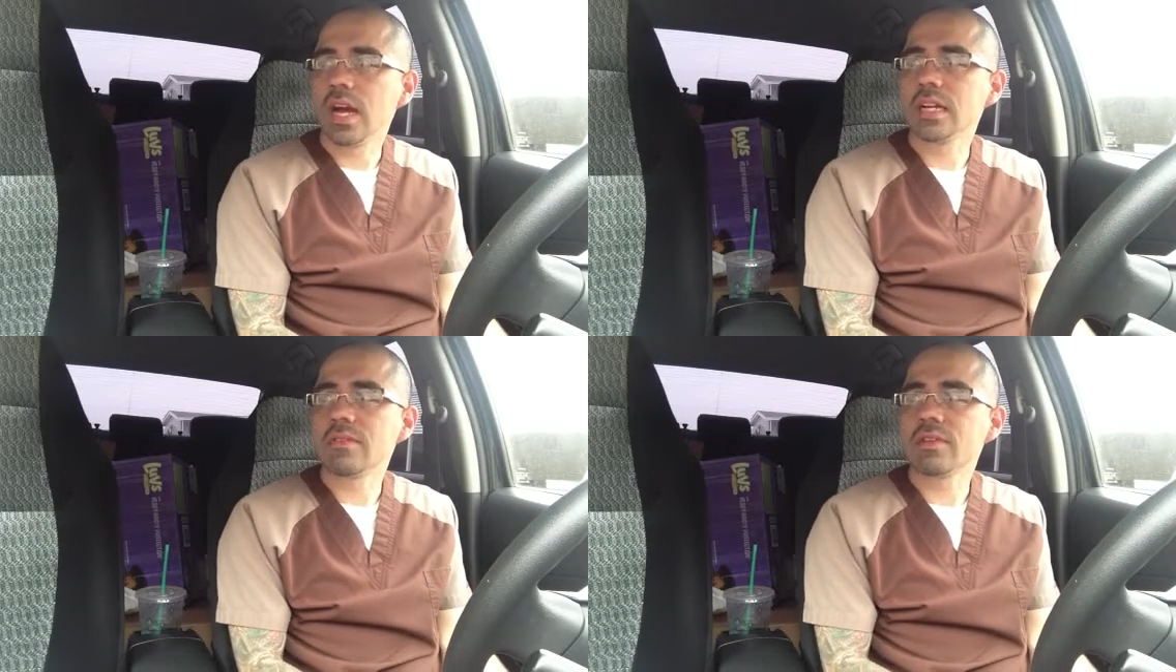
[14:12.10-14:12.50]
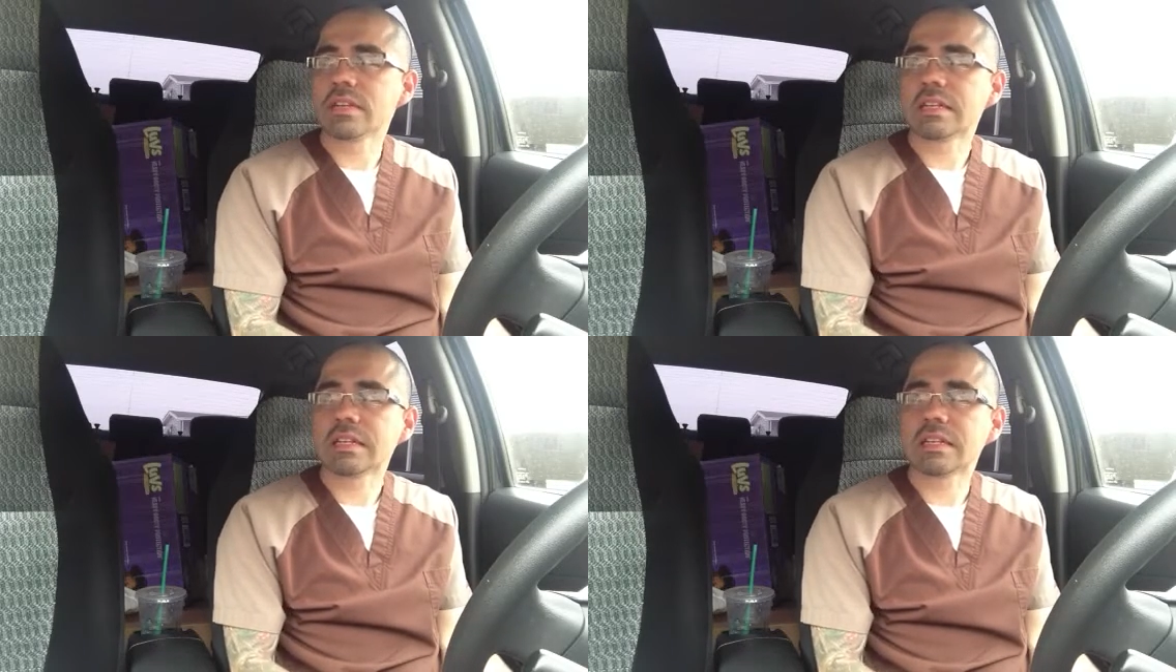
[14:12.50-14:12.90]
I
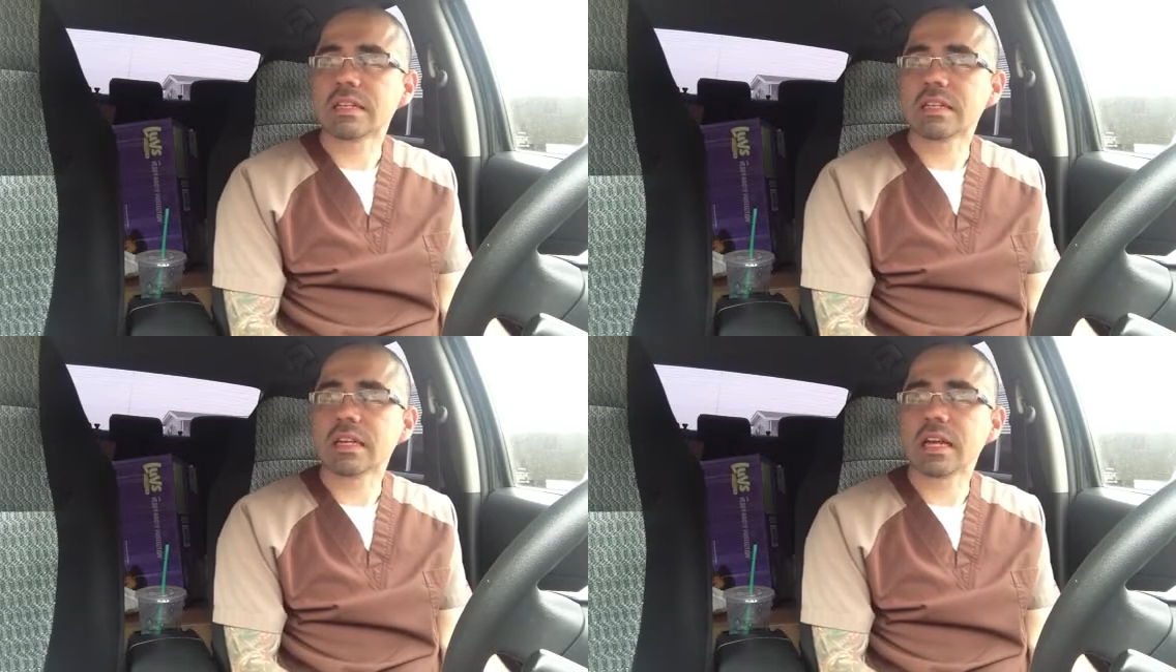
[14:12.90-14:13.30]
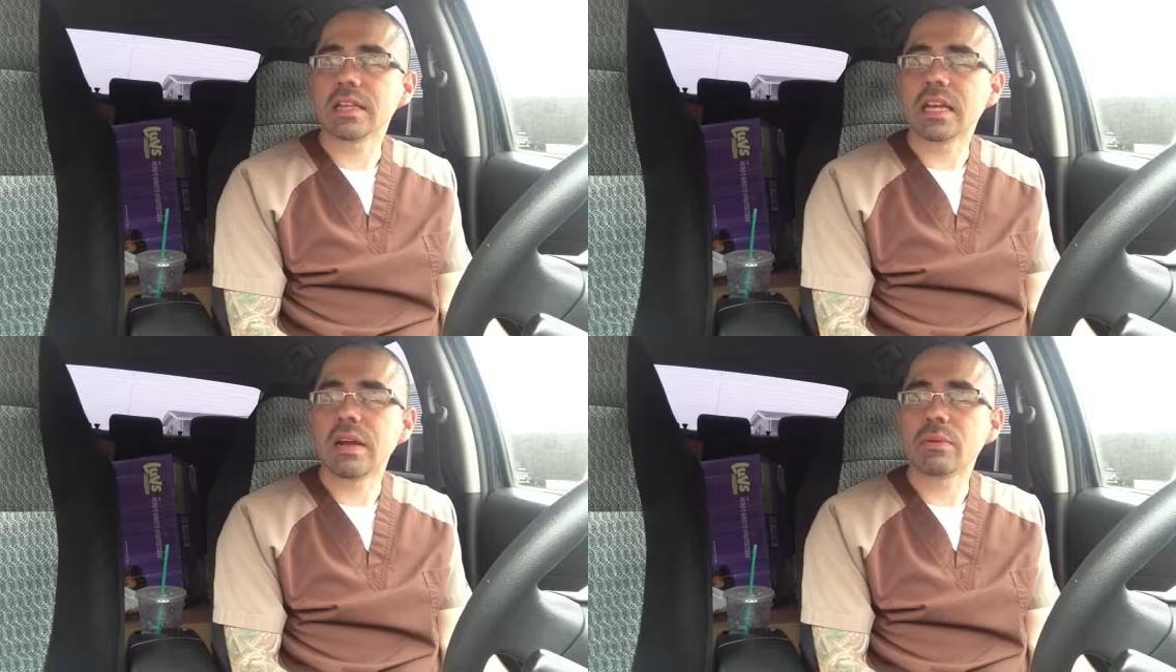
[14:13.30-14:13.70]
never
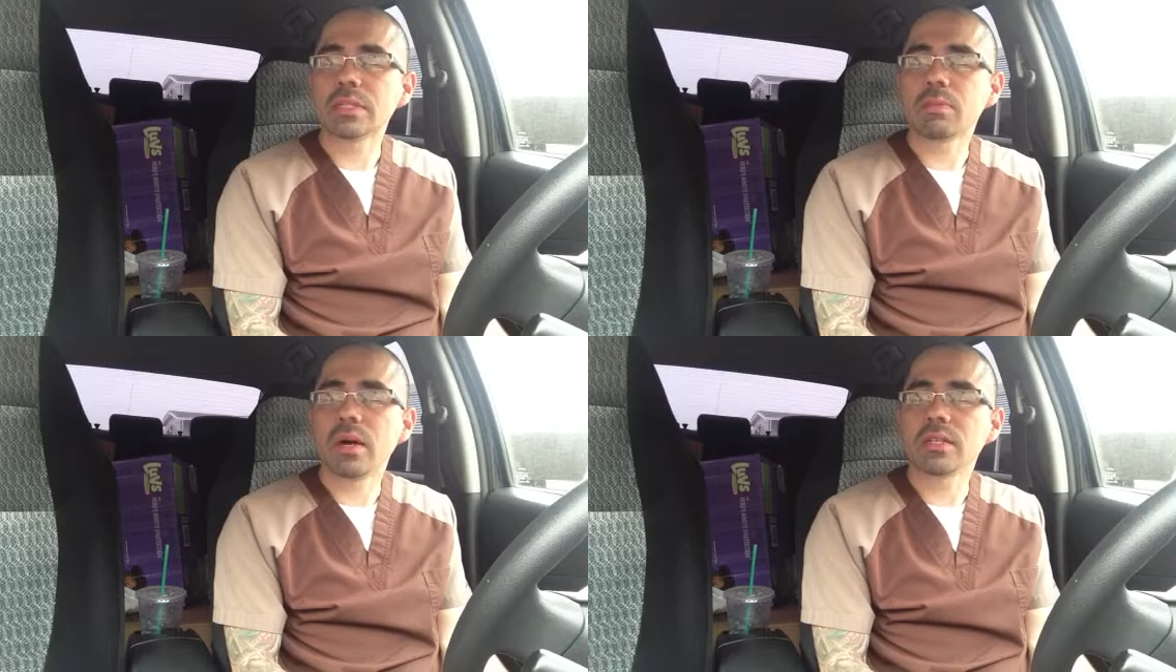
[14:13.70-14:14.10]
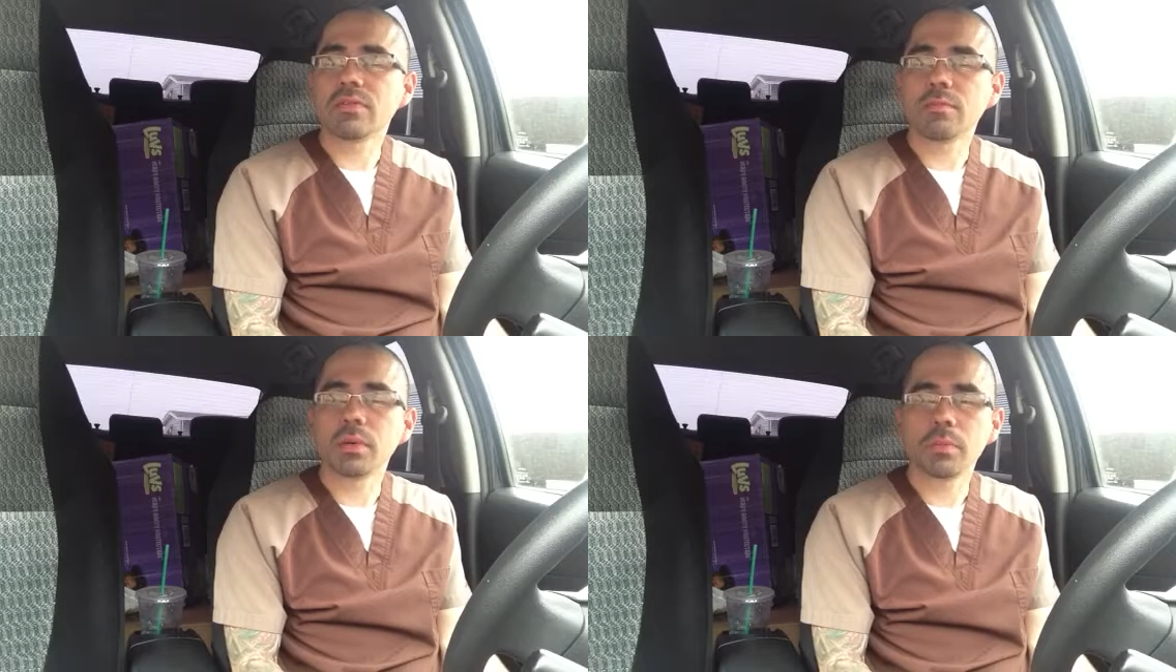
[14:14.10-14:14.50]
get that response
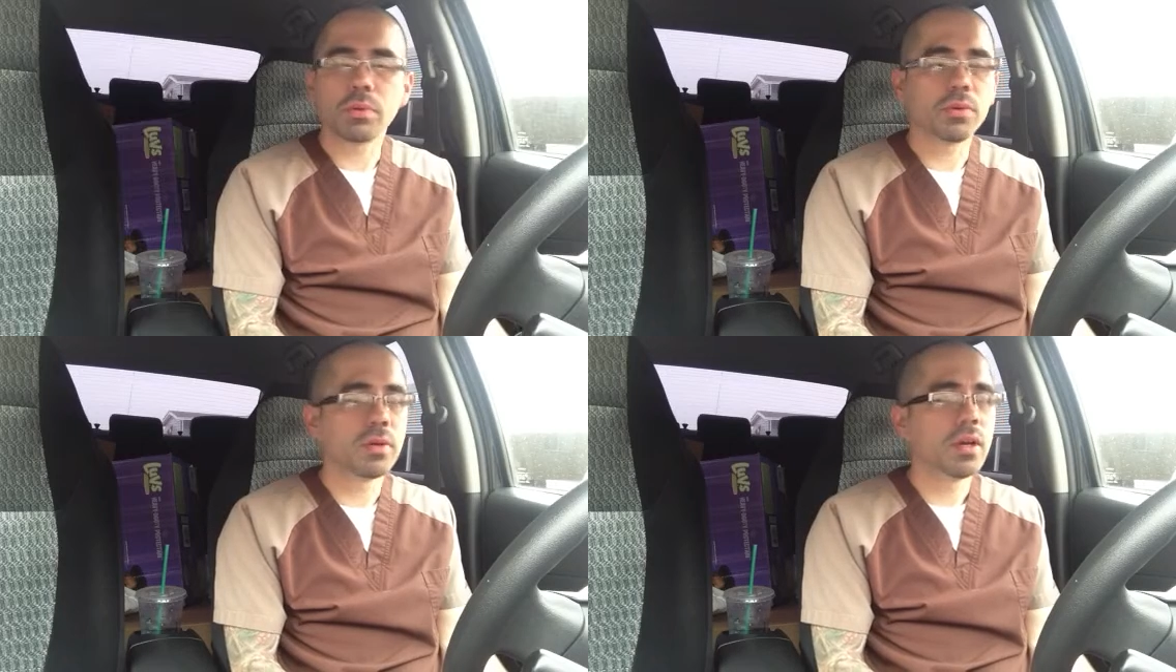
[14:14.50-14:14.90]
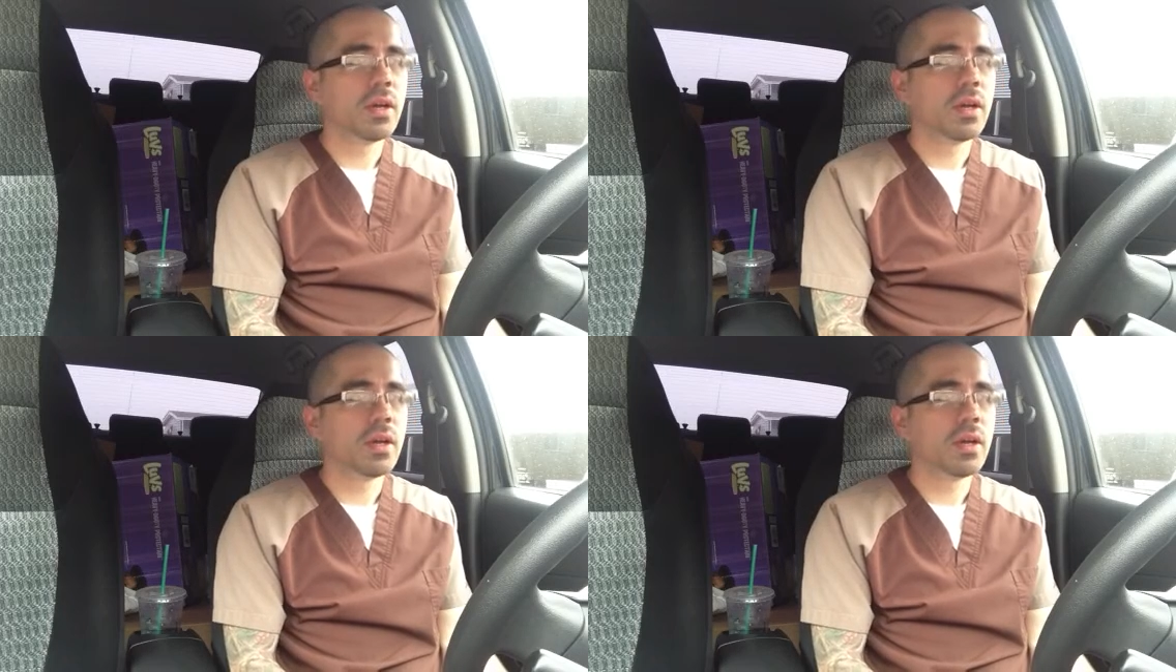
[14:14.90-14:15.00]
from people.